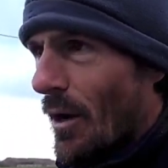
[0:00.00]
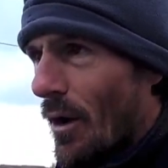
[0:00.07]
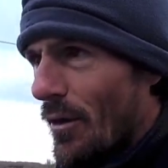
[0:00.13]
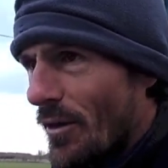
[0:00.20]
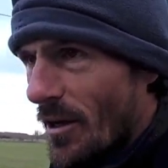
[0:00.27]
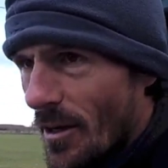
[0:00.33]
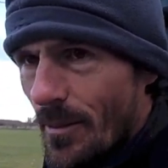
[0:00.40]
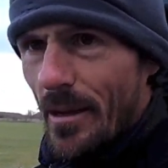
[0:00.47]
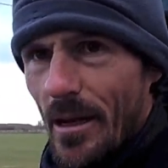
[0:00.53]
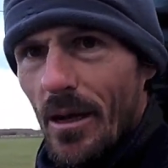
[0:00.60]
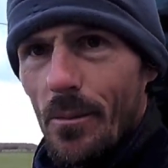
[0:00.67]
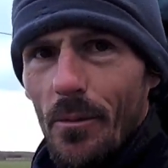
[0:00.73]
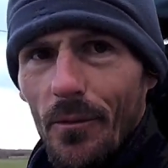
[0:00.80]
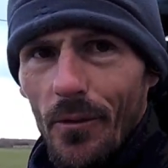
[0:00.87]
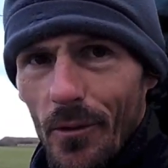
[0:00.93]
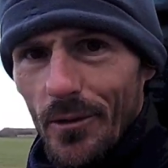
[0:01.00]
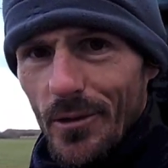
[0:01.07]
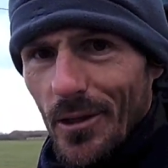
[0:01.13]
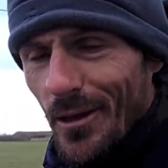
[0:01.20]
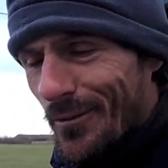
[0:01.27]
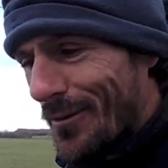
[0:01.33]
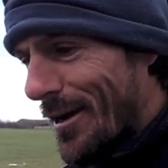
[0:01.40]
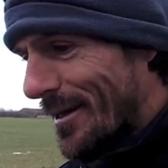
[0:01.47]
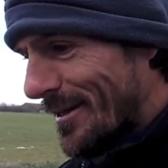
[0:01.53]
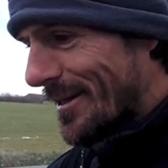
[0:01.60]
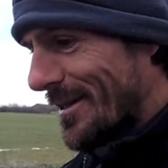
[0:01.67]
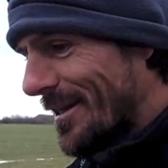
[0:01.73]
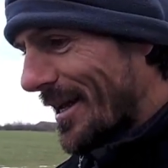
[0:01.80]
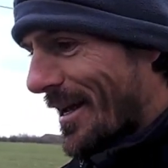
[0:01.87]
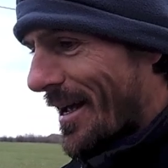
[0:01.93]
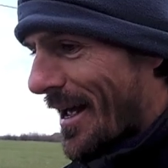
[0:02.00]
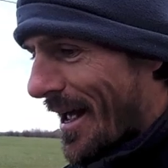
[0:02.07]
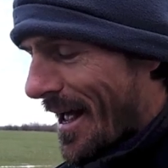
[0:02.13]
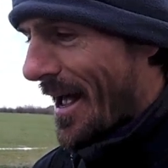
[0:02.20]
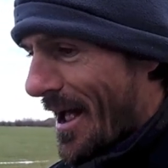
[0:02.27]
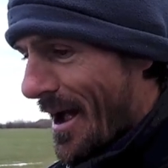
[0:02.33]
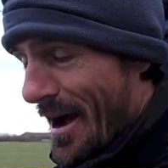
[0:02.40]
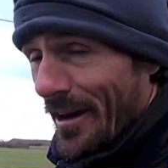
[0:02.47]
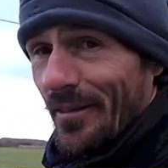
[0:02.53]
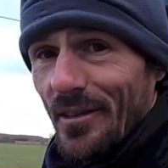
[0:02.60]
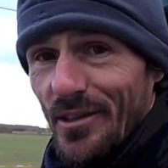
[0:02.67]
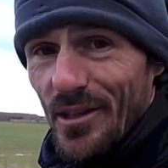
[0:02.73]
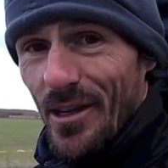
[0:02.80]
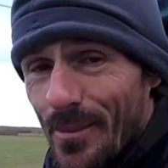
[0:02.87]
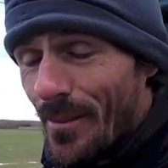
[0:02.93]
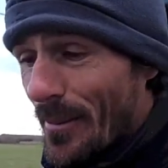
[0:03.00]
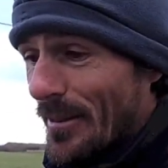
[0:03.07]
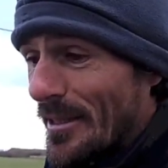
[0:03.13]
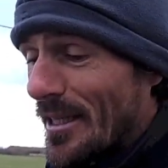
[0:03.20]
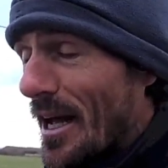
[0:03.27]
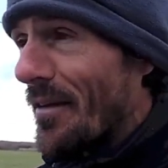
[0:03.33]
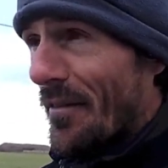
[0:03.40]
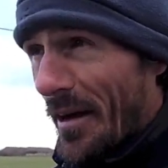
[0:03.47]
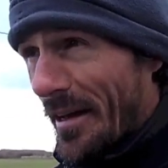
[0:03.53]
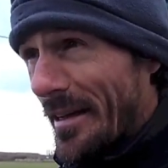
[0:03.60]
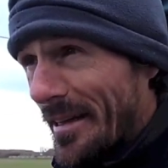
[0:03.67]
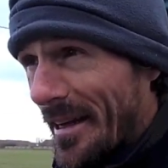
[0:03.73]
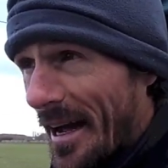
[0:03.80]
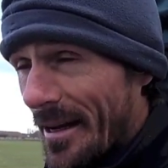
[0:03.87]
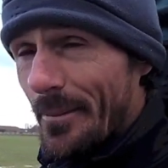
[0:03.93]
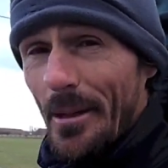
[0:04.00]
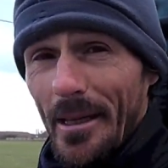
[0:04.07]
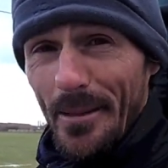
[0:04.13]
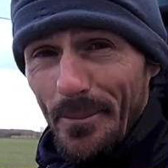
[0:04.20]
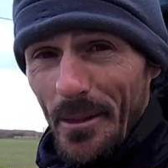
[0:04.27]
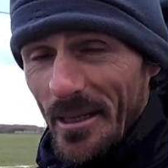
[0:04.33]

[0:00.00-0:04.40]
on the Camino before the sun rises and if I was doing it by myself I'd kind of be,